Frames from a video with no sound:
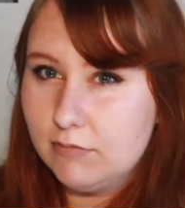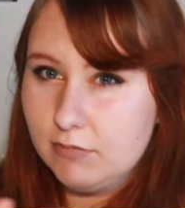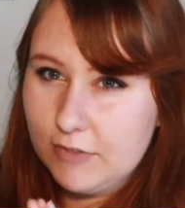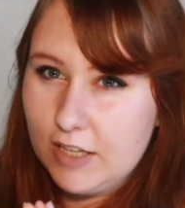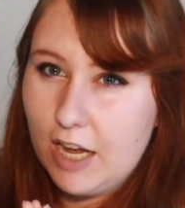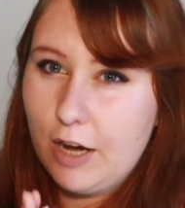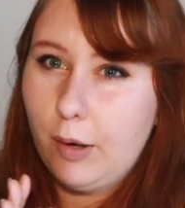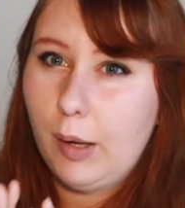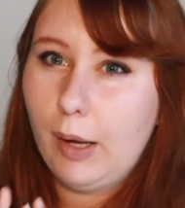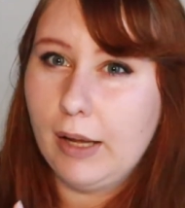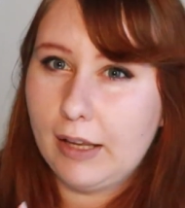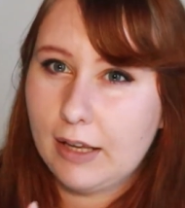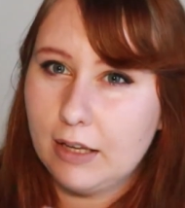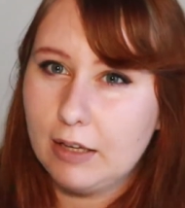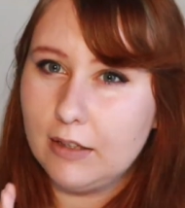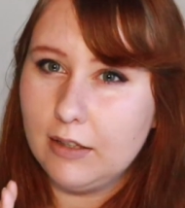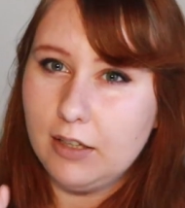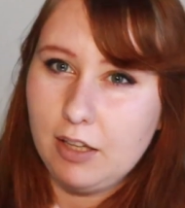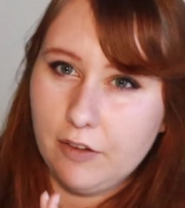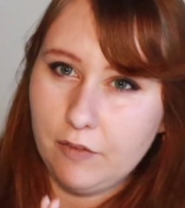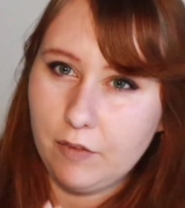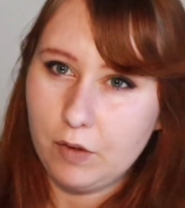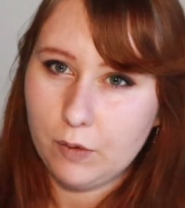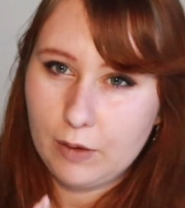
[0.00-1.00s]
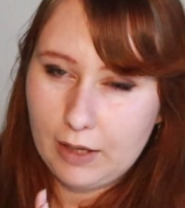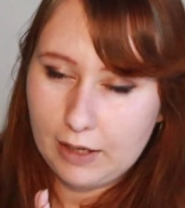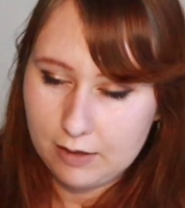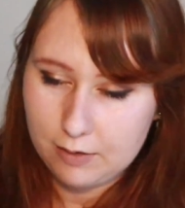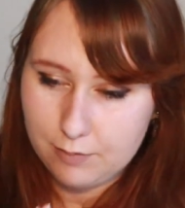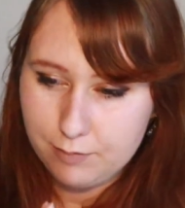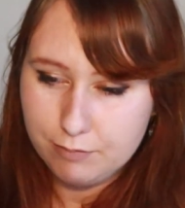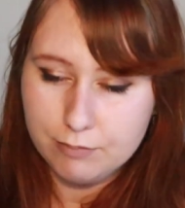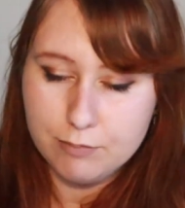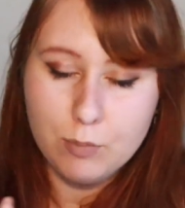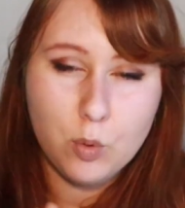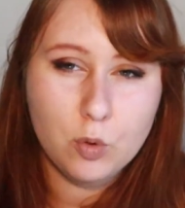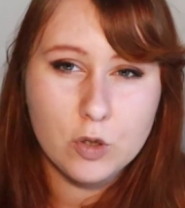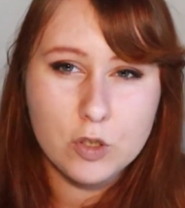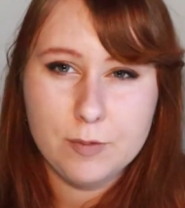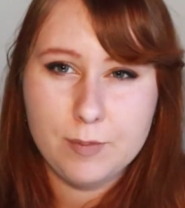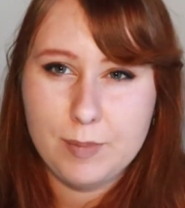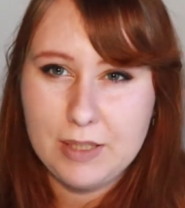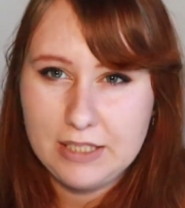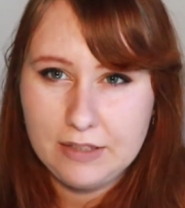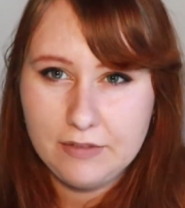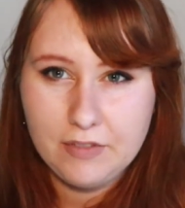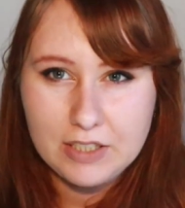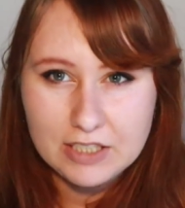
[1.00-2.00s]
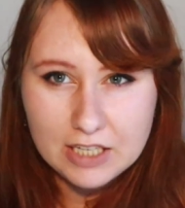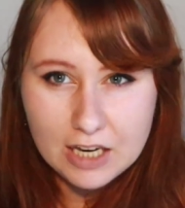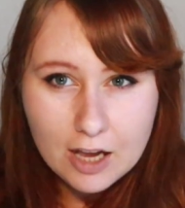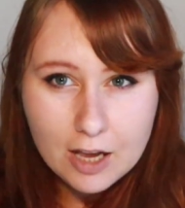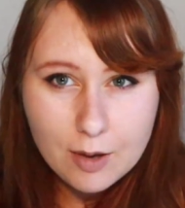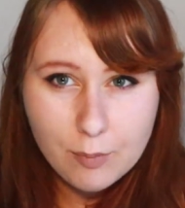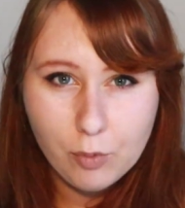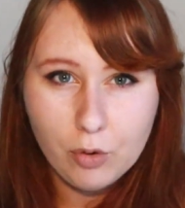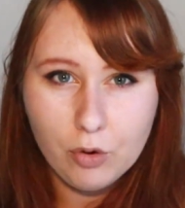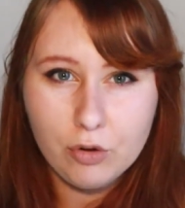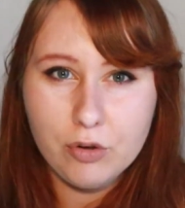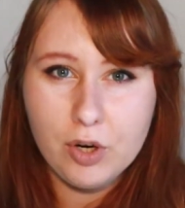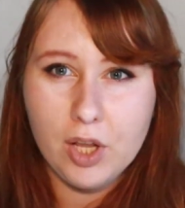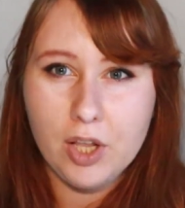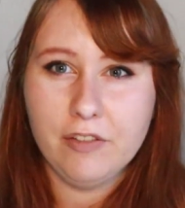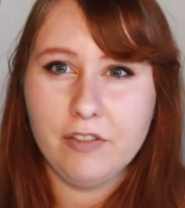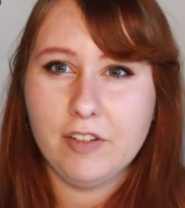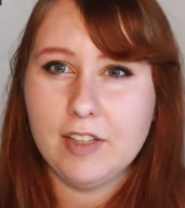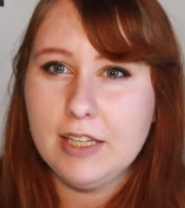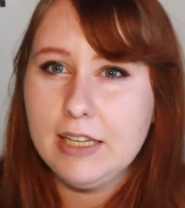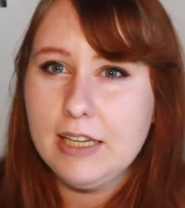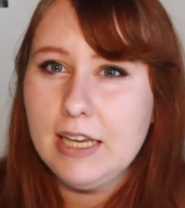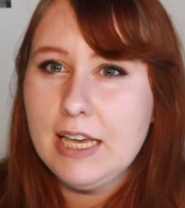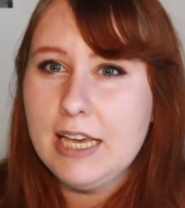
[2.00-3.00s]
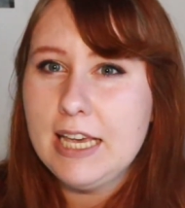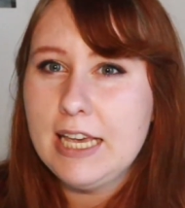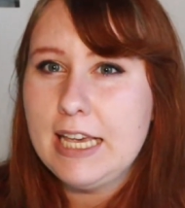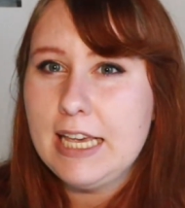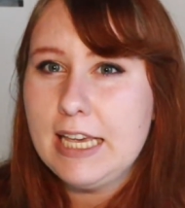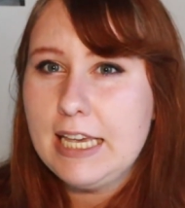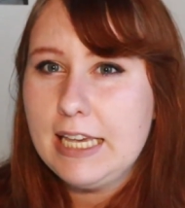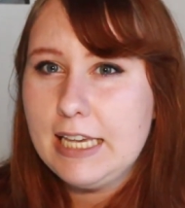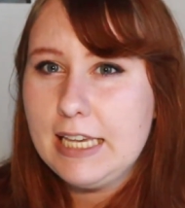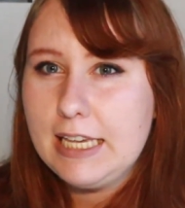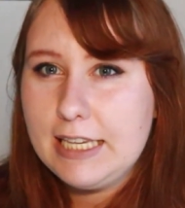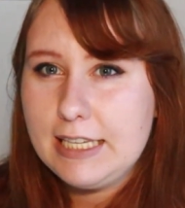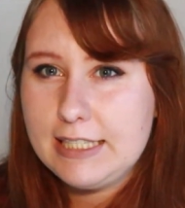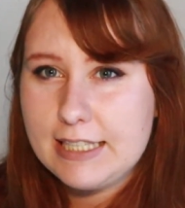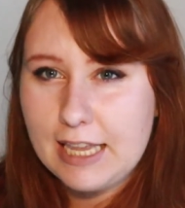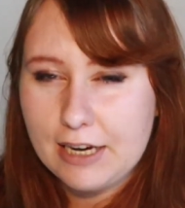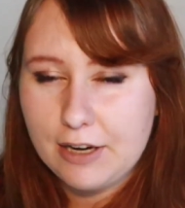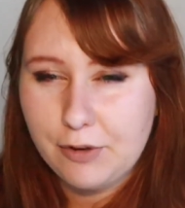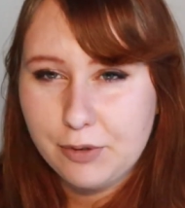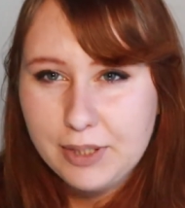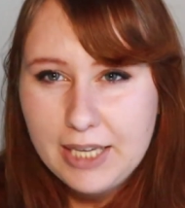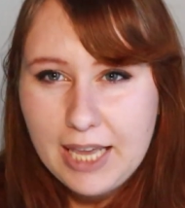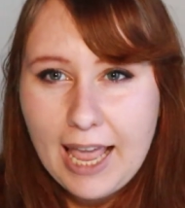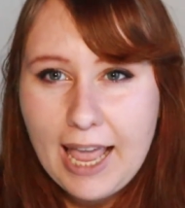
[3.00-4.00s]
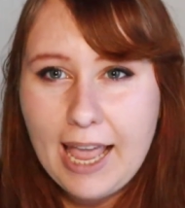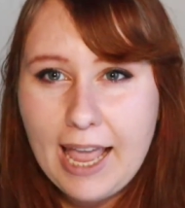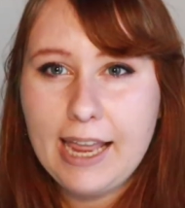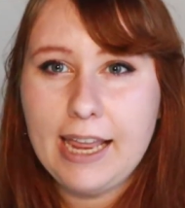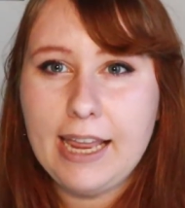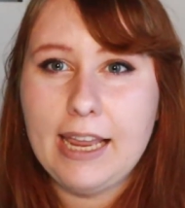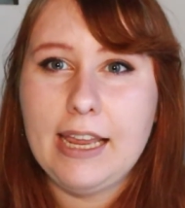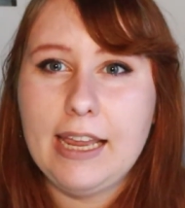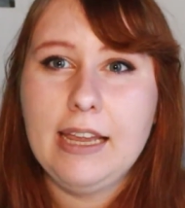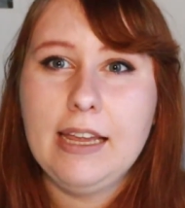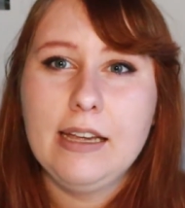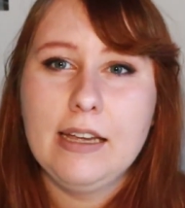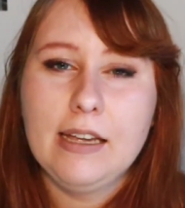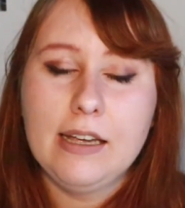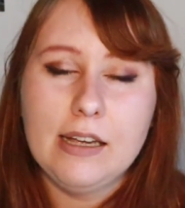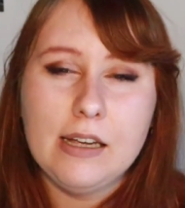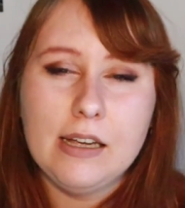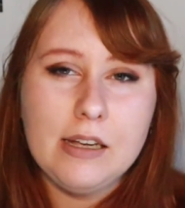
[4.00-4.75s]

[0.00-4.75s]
now I can give you like a more specific time we're arriving. Is that okay?